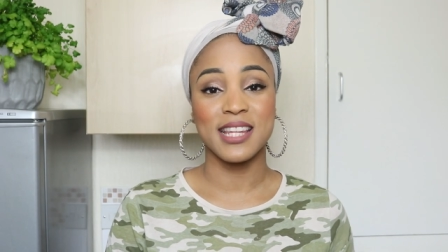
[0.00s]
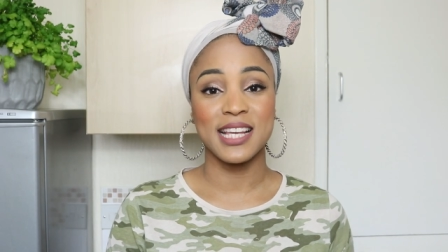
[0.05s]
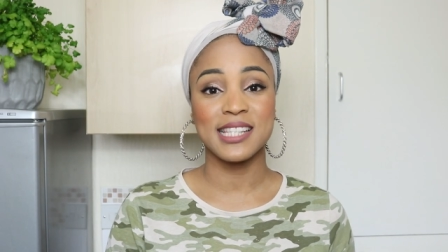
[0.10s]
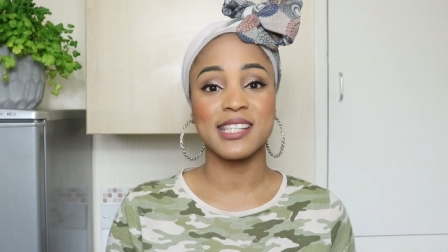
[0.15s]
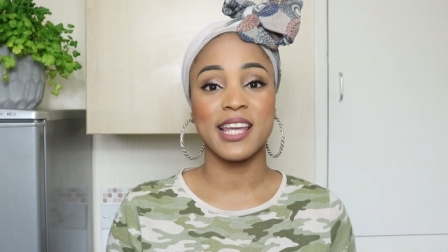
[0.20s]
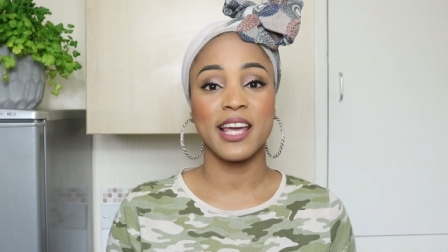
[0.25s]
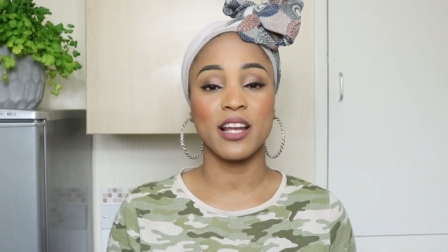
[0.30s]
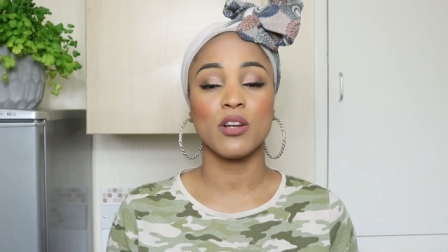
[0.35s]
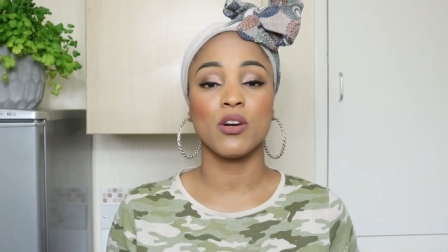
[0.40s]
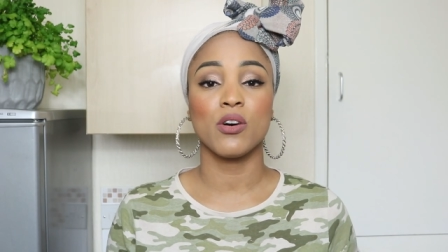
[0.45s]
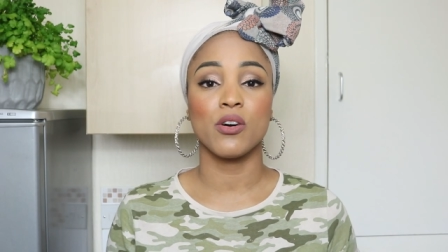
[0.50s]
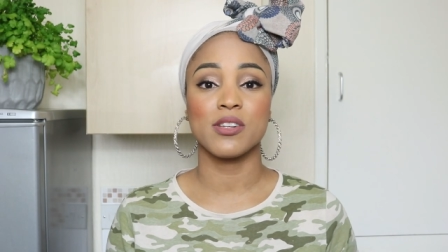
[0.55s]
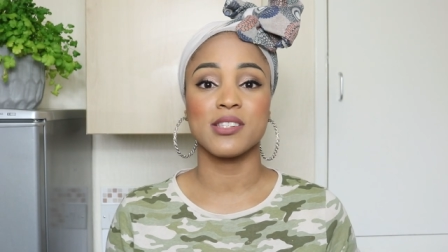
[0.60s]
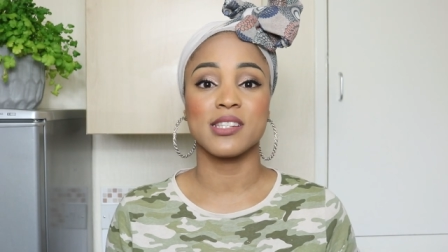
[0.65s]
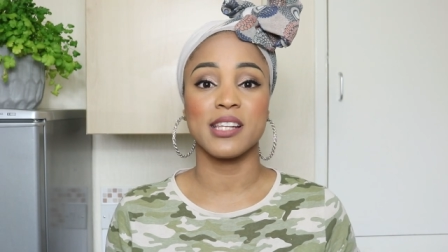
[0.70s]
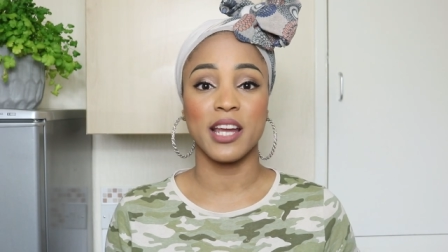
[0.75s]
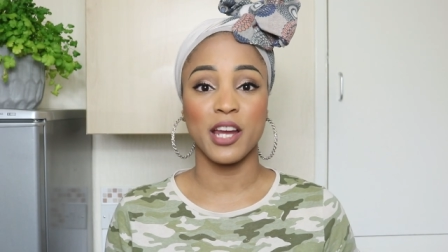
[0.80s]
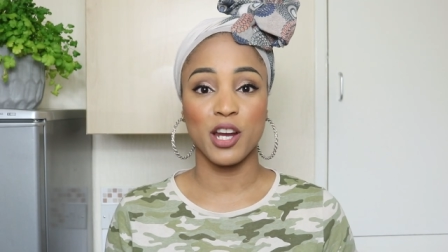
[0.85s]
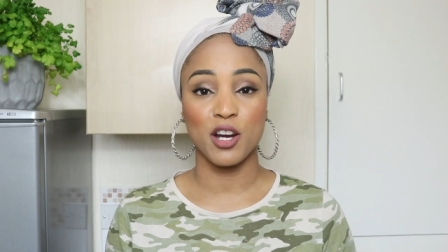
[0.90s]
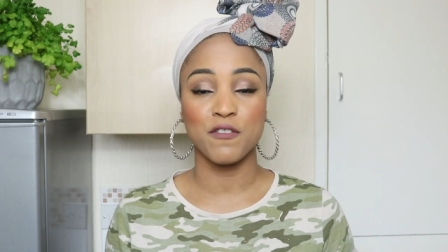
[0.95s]
this can
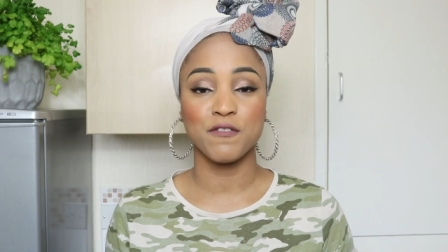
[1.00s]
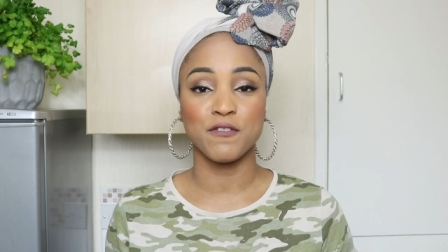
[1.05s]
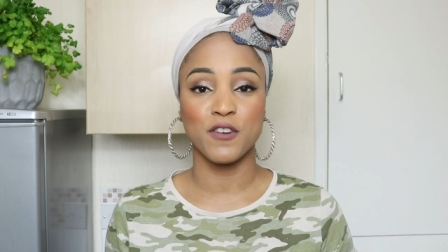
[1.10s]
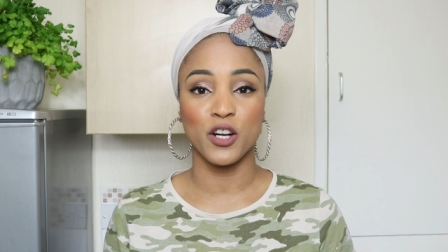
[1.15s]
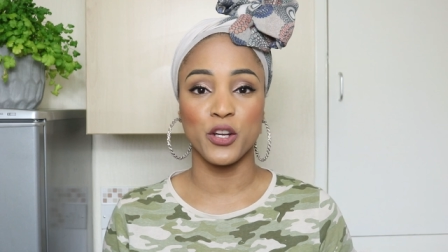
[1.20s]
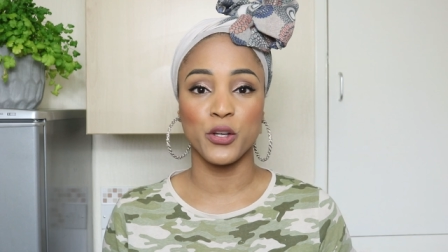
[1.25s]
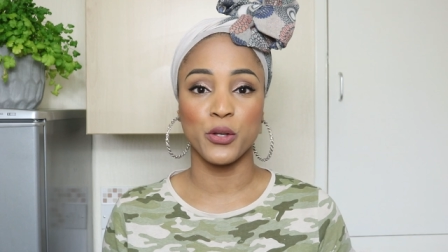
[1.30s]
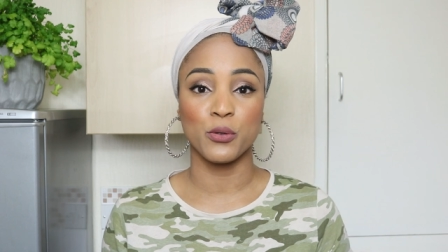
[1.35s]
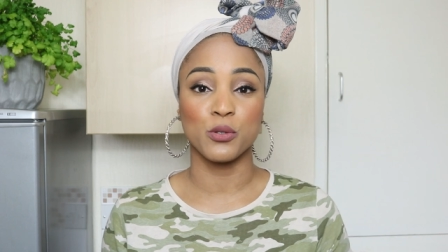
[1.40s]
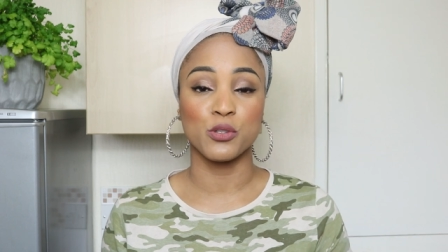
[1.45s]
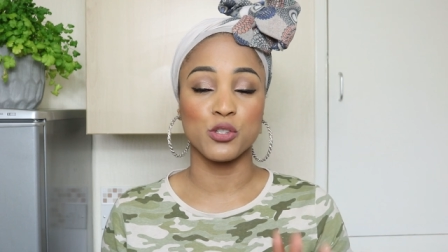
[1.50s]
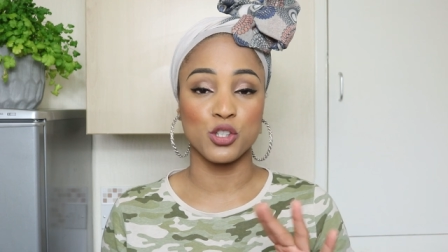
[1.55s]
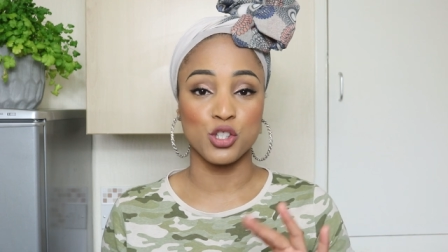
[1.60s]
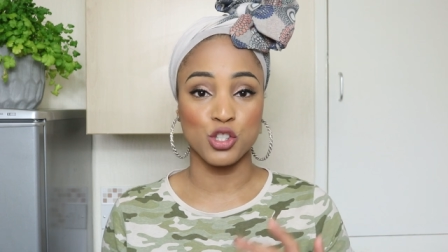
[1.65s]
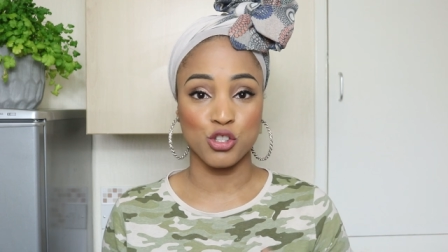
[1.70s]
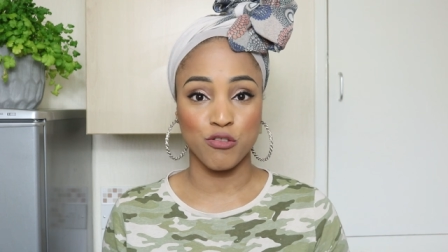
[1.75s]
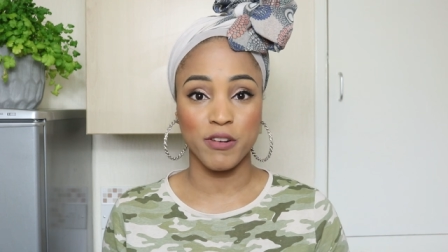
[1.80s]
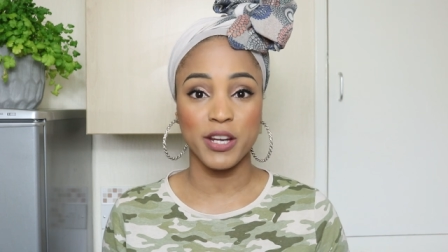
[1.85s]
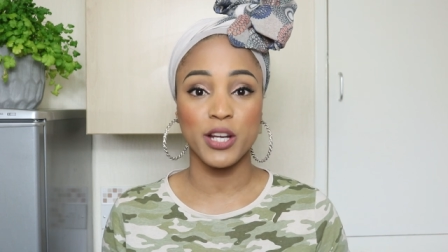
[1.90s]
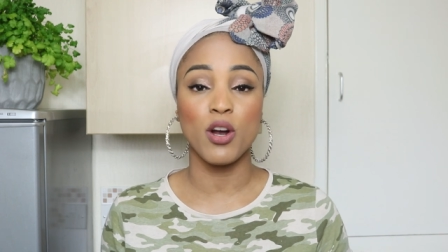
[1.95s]
cause the hair follicle to
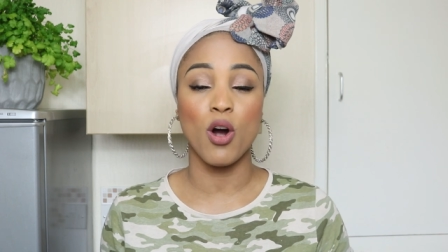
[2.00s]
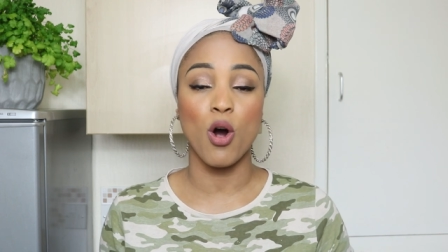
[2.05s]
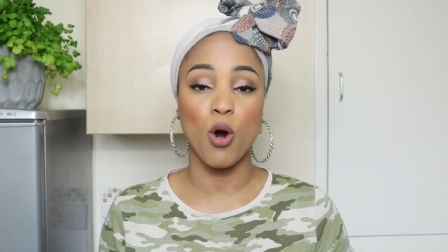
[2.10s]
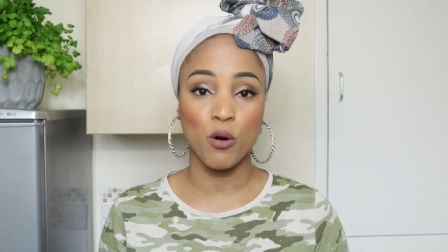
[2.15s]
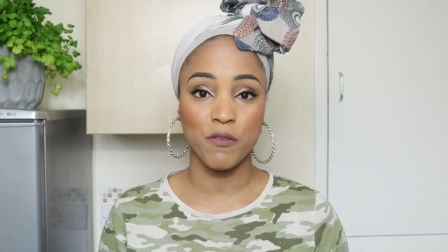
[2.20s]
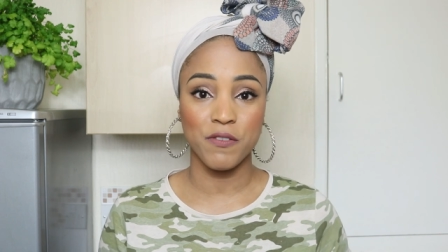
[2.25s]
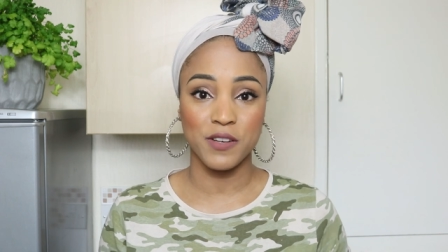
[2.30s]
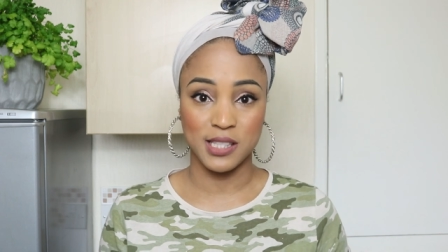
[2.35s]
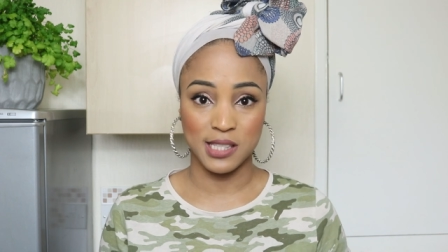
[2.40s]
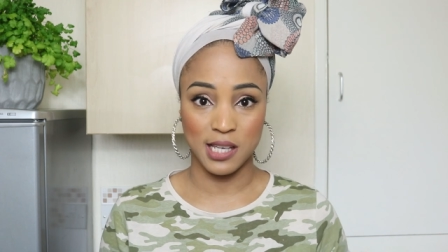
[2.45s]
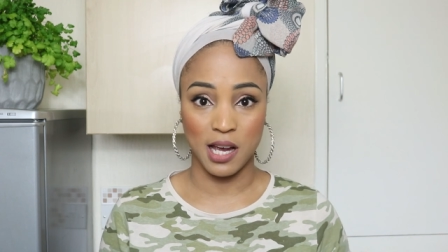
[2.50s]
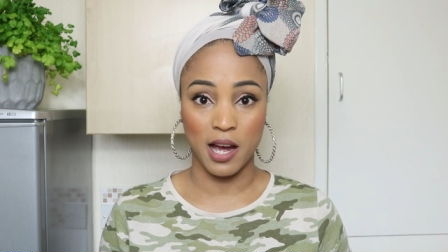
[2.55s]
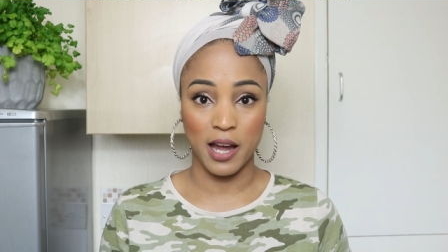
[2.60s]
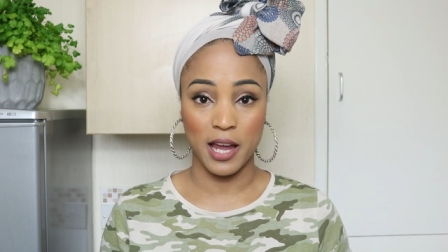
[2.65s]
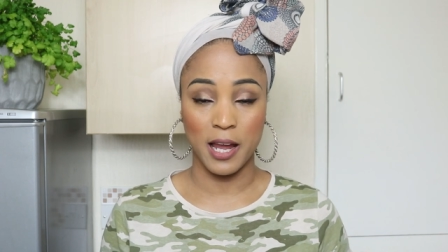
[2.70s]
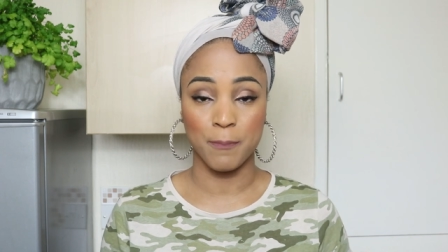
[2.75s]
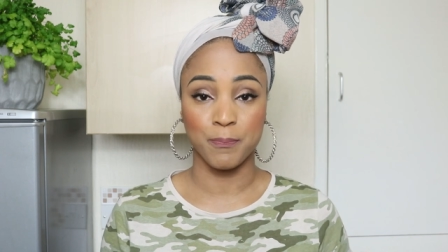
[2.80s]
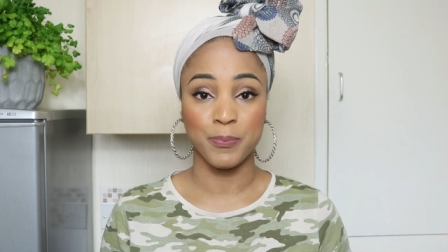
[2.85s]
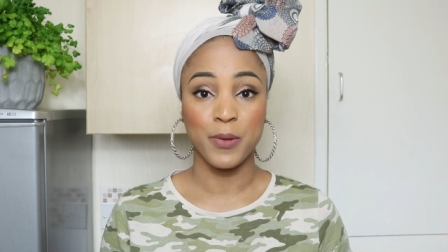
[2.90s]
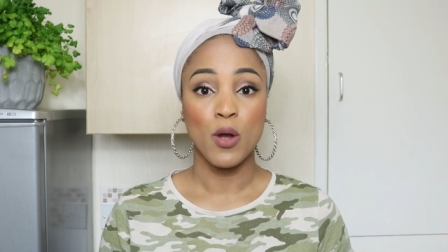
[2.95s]
shrink over
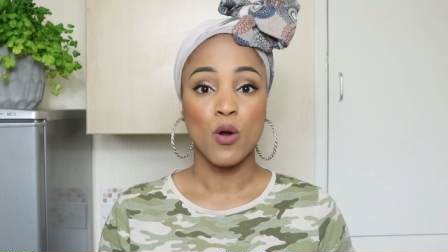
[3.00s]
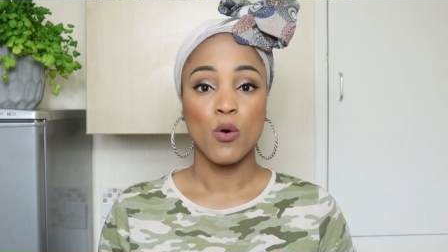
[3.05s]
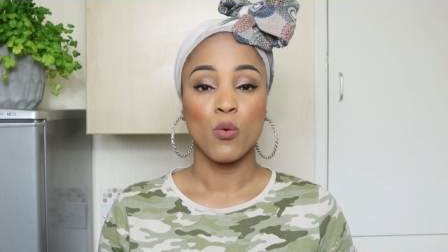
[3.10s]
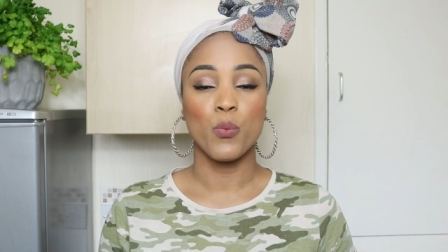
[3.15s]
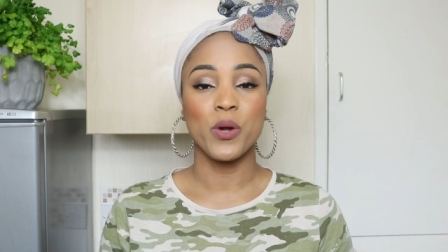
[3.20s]
time,